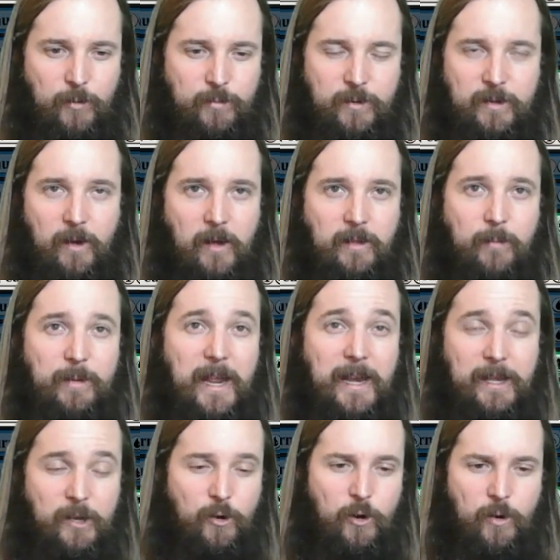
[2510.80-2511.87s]

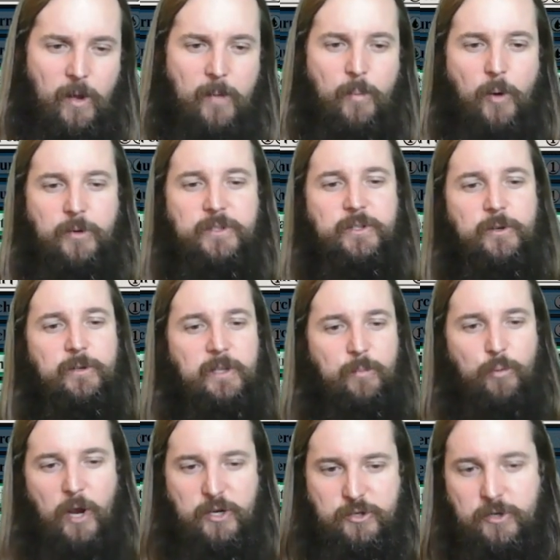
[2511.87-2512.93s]
eliminating your opponent's early
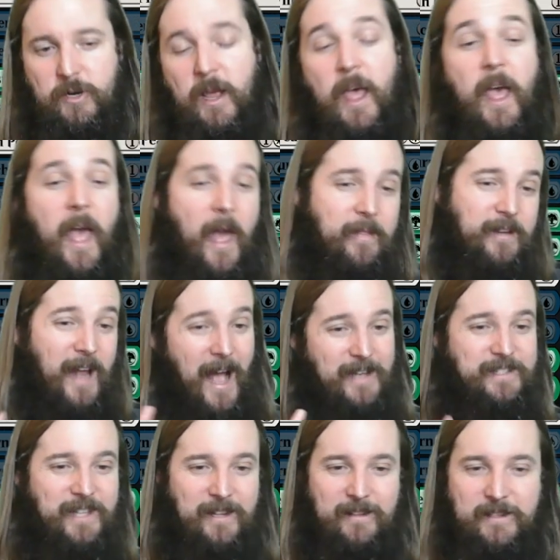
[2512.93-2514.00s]
pressure and then
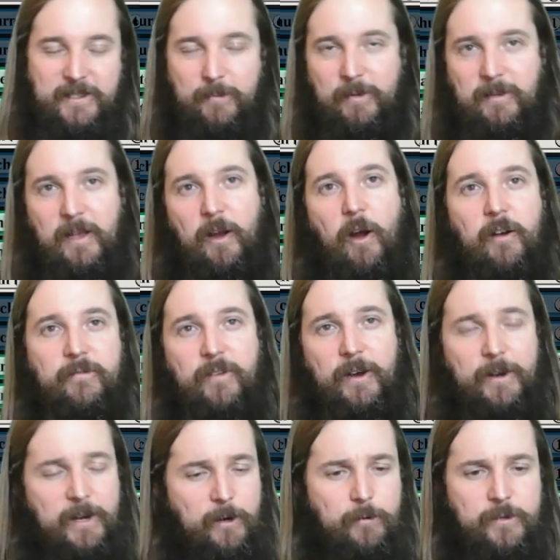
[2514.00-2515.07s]
exiling something like
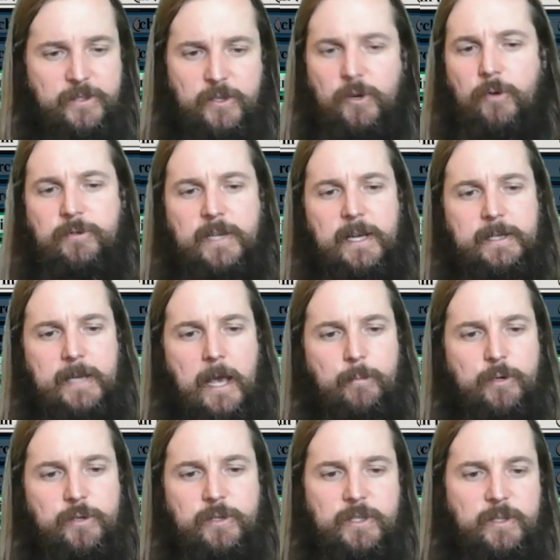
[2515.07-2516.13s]
Heartfire Hero so you don't take
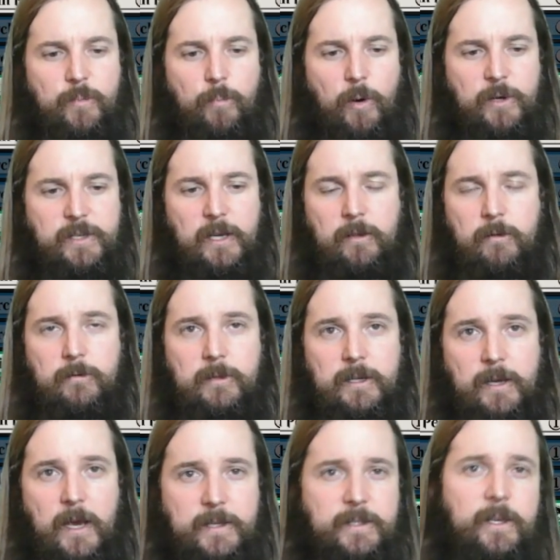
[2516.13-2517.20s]
damage is particularly
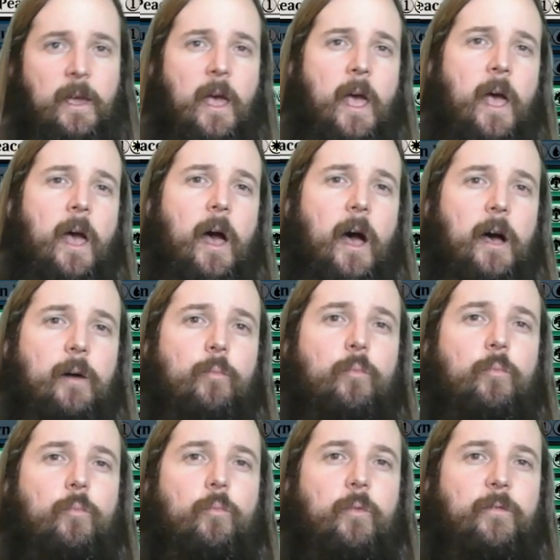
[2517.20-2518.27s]
nice.
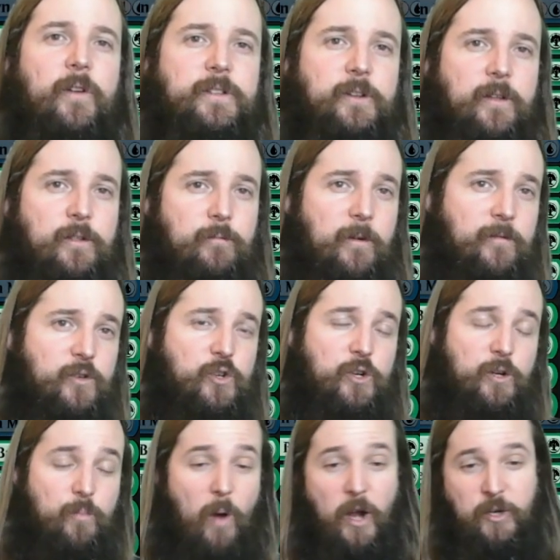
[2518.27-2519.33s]
We've also got the River
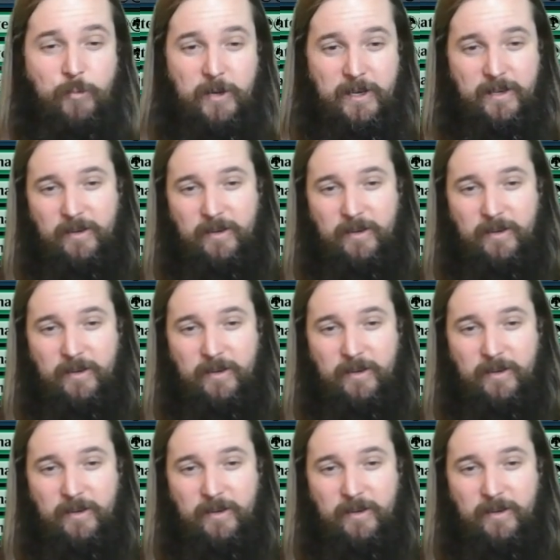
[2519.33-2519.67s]
Churn Monument. A